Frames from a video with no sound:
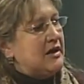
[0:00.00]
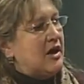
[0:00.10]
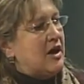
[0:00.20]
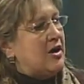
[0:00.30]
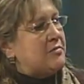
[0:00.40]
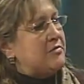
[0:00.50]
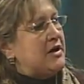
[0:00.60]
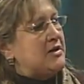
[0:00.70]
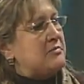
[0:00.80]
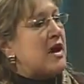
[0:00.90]
um,
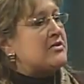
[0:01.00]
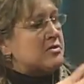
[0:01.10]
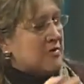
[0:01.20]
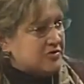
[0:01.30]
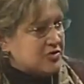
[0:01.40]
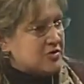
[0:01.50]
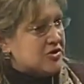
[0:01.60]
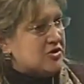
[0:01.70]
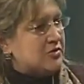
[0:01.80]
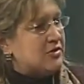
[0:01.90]
in my tumultuous
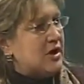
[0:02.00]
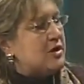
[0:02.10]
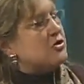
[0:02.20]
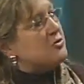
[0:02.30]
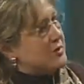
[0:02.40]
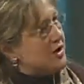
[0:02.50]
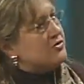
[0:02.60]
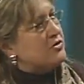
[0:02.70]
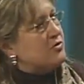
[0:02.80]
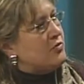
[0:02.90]
youth, took me under
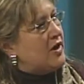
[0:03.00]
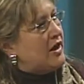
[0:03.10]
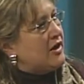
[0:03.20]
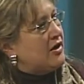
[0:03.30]
her wing.